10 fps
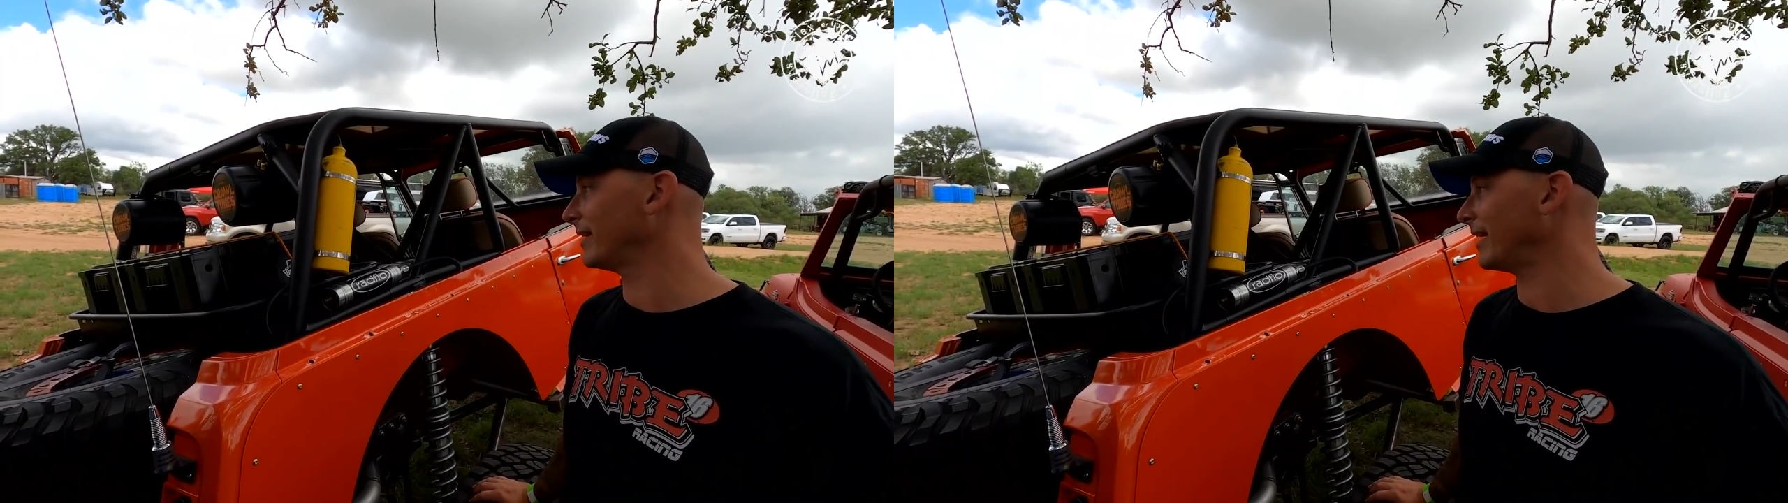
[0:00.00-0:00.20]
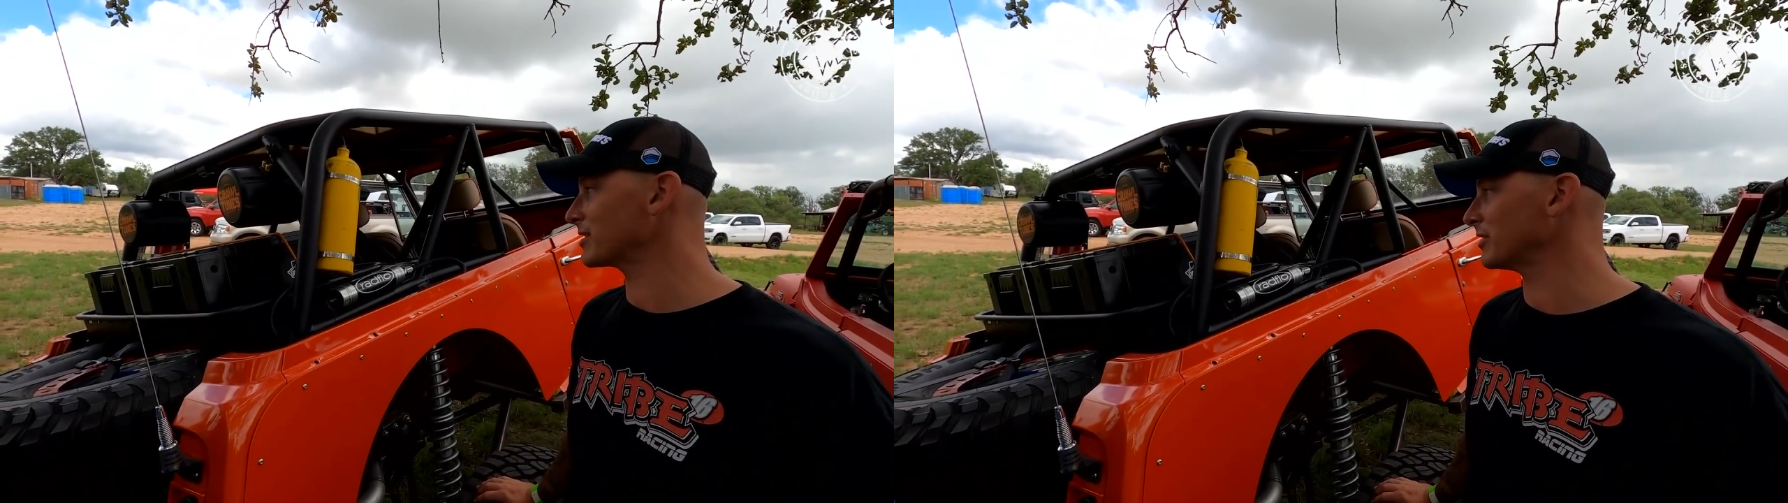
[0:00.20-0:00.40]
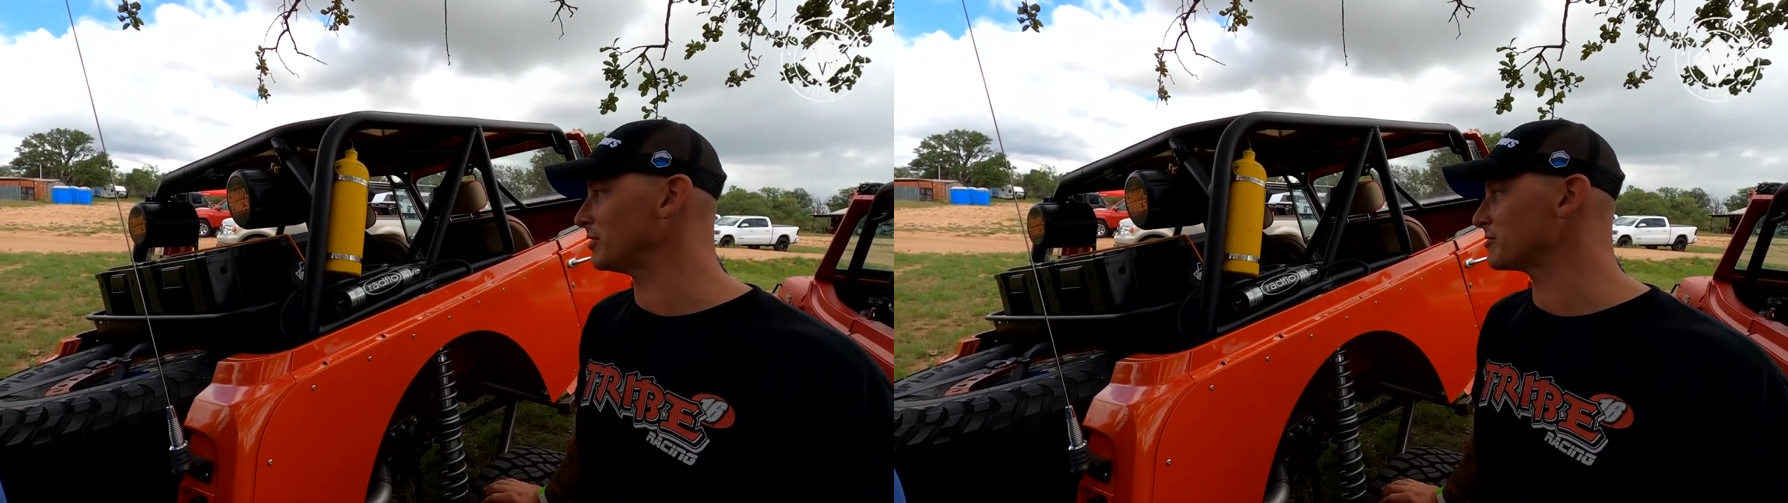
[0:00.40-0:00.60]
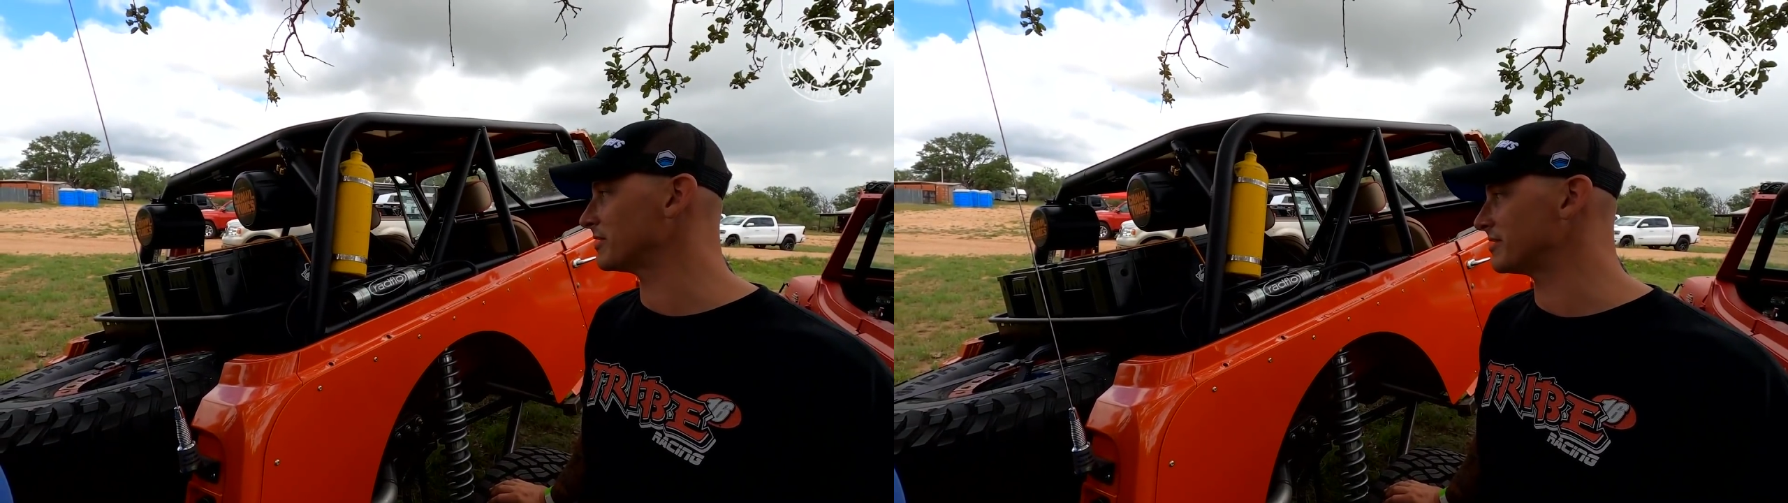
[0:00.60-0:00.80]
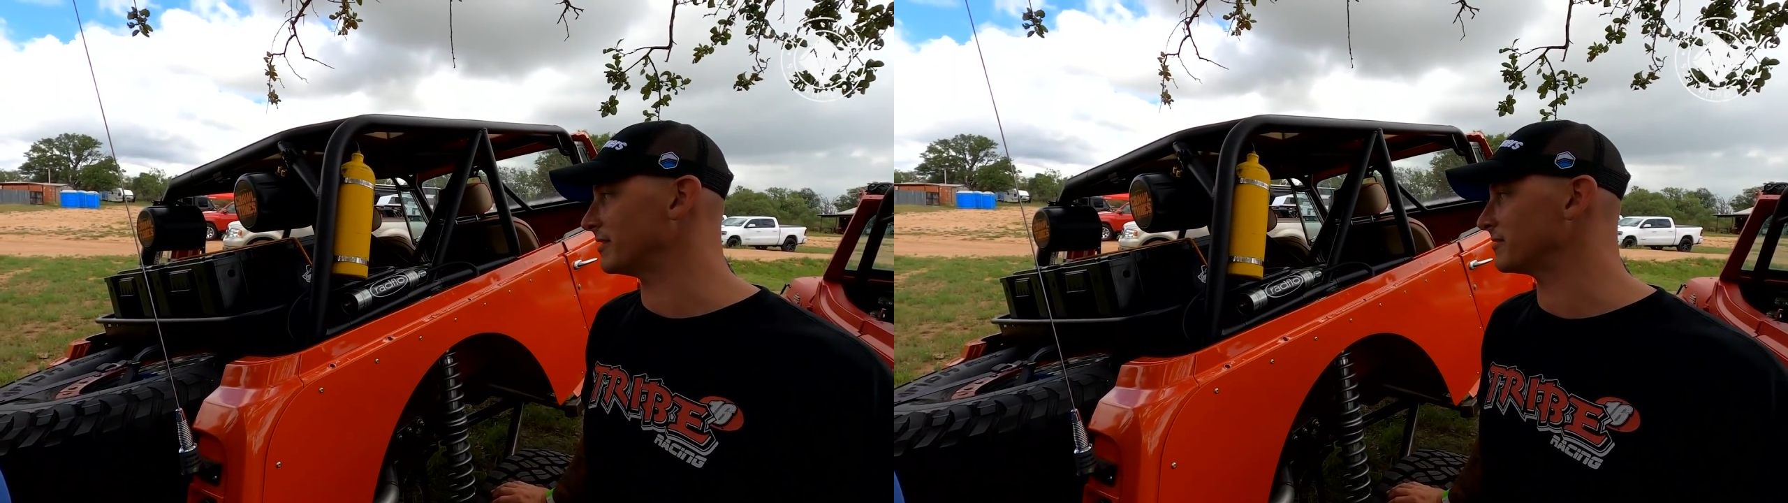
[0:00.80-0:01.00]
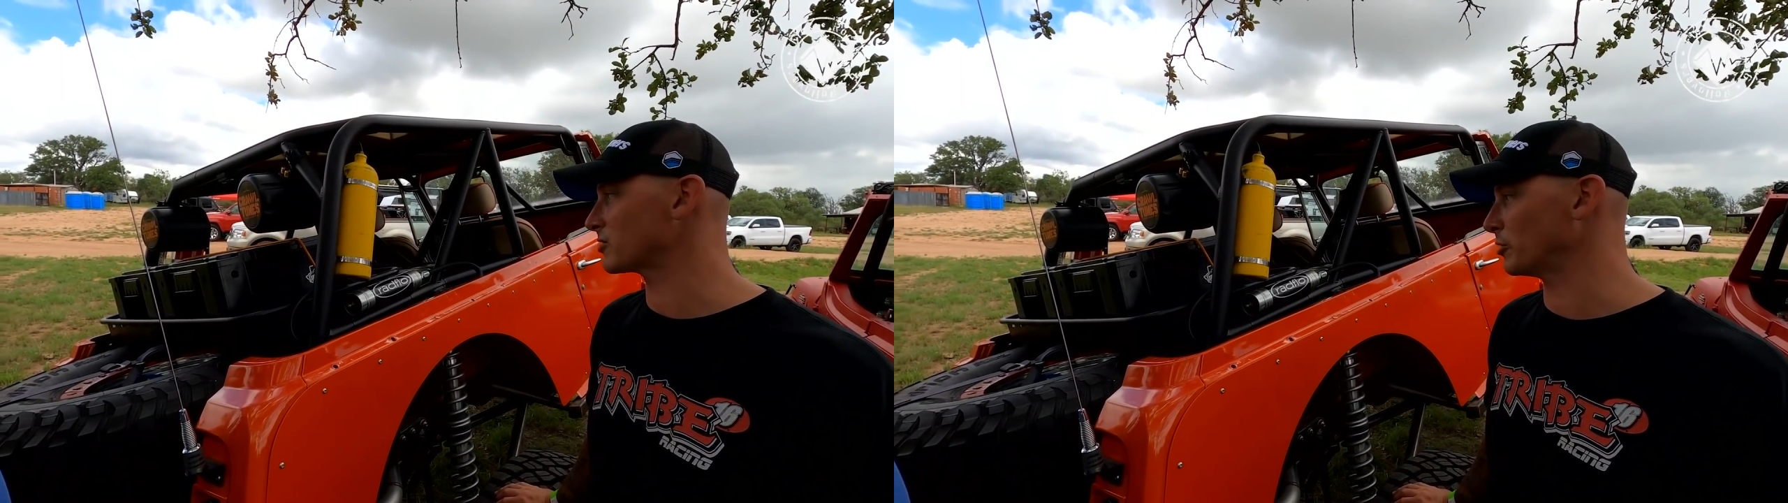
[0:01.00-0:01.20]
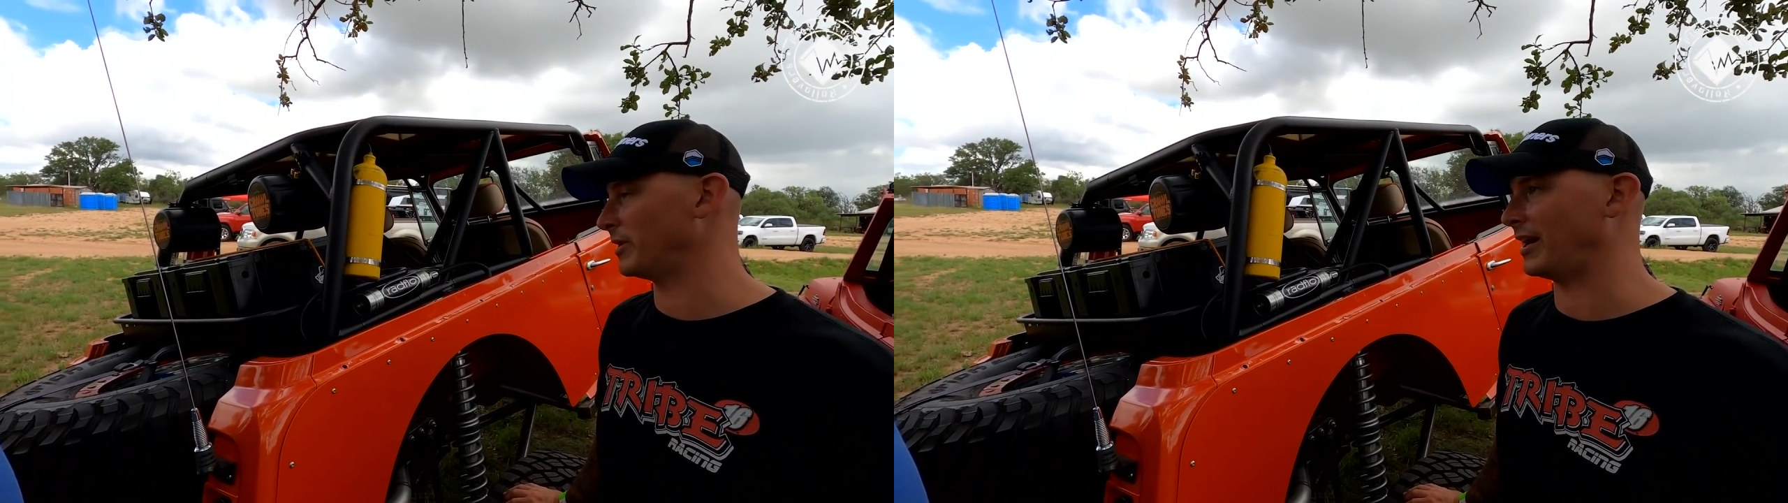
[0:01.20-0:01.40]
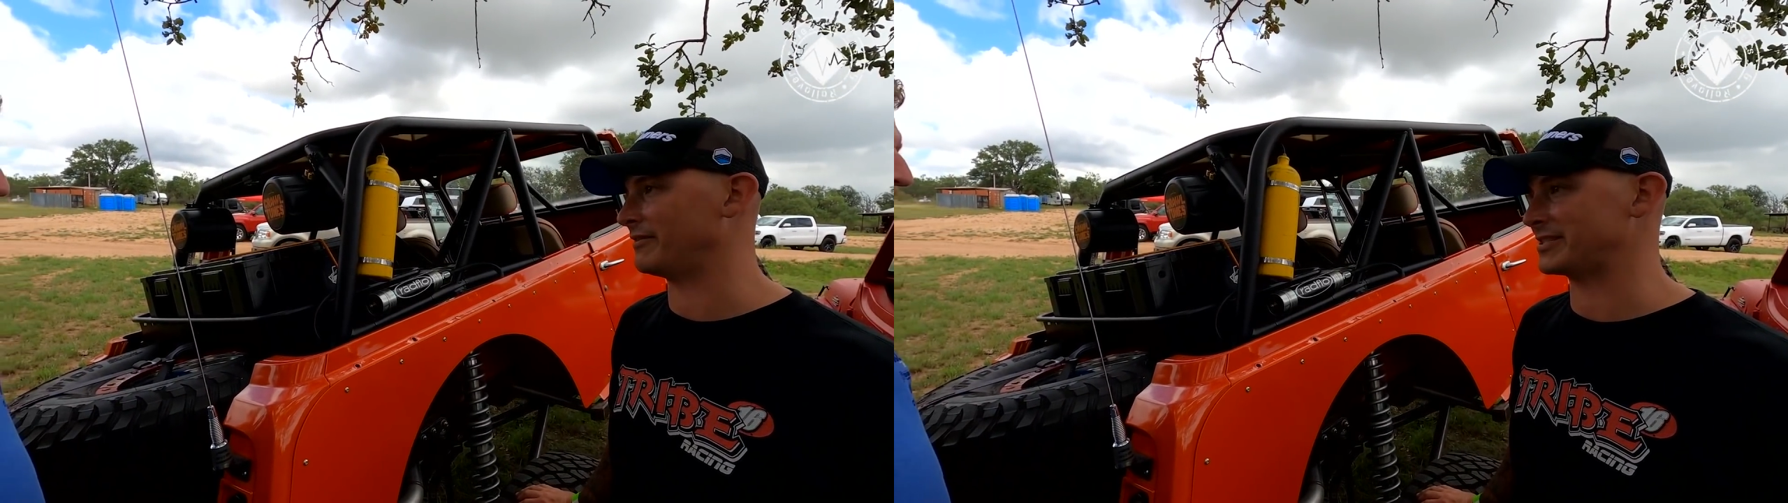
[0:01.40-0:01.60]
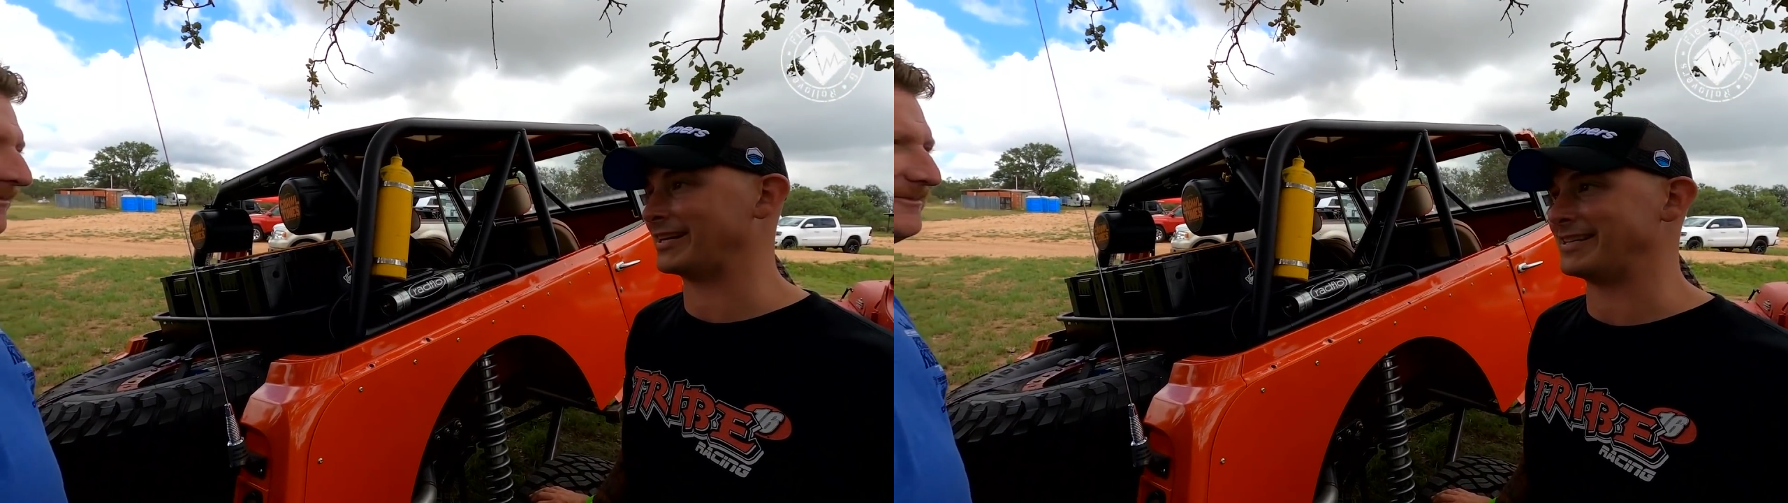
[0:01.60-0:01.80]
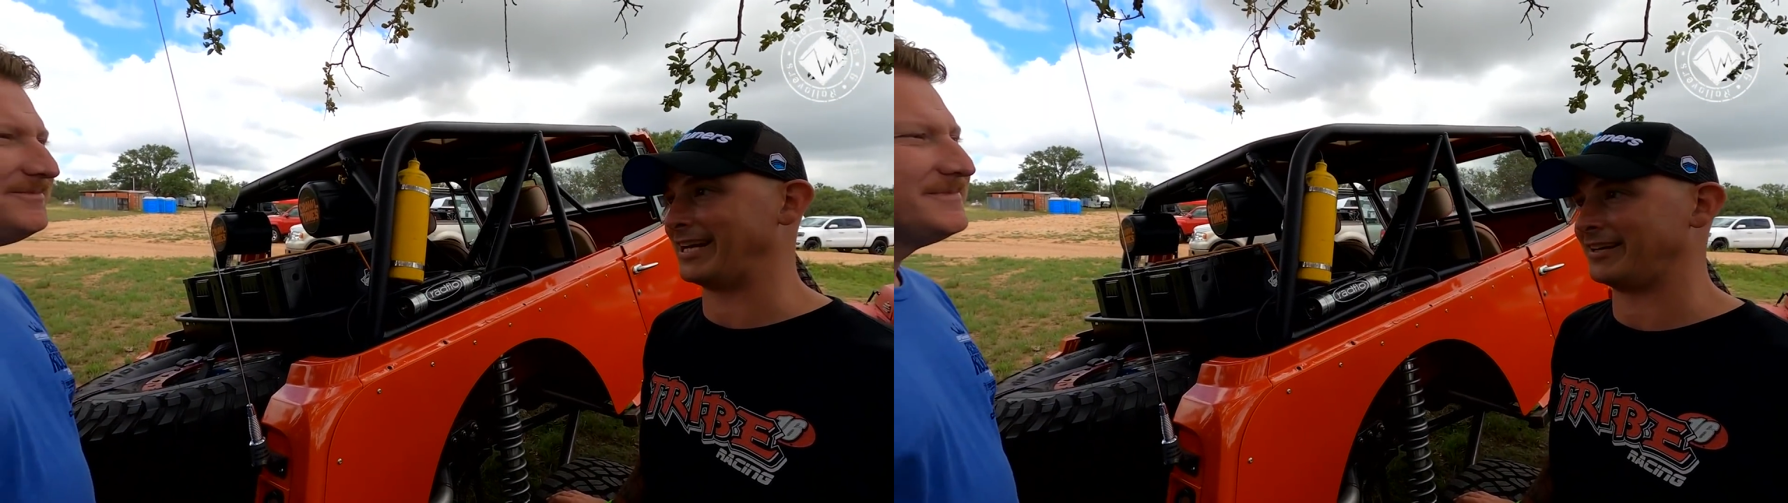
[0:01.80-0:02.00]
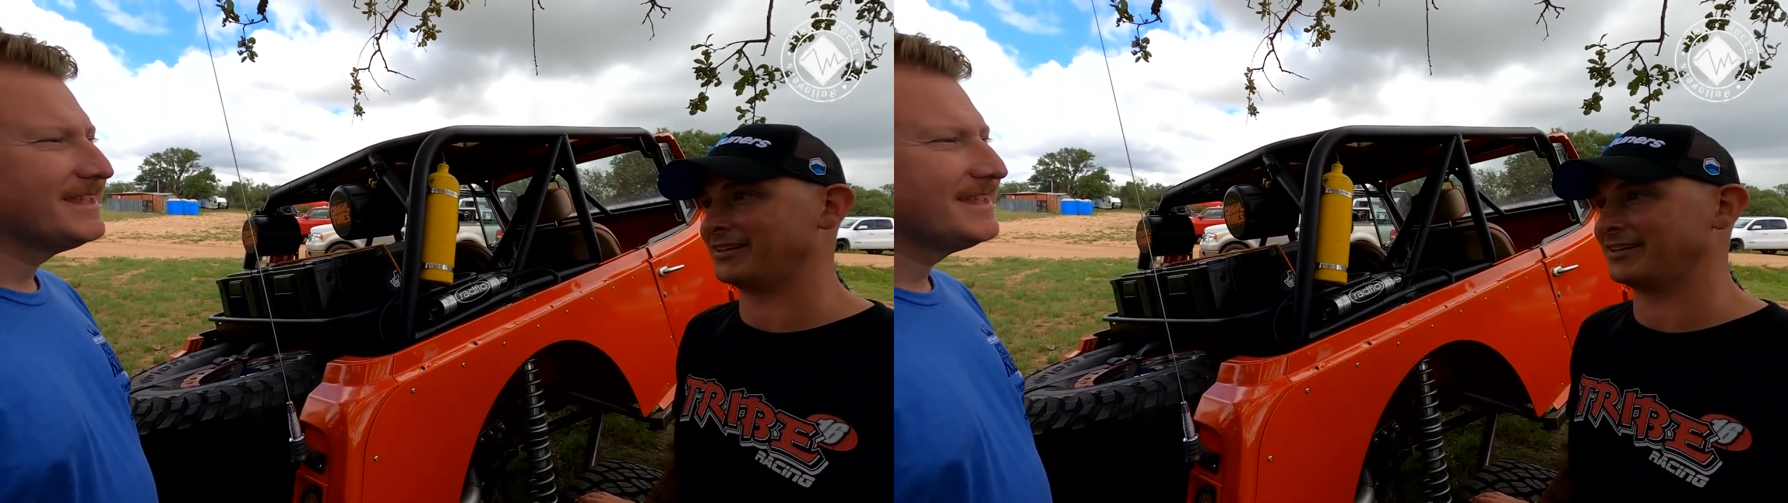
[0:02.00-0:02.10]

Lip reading: actually used it to scuba dive the Titanic.